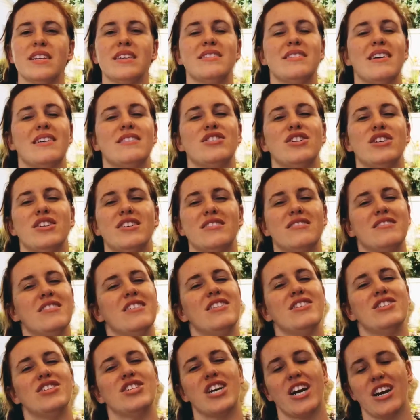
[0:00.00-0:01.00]
such as
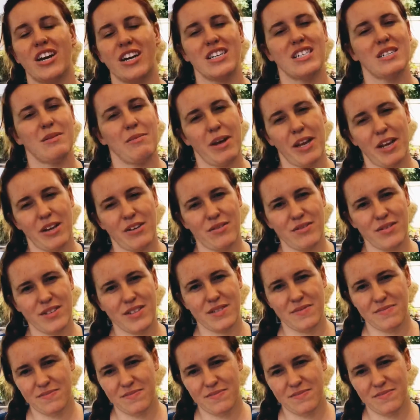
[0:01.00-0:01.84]
cherry tomatoes.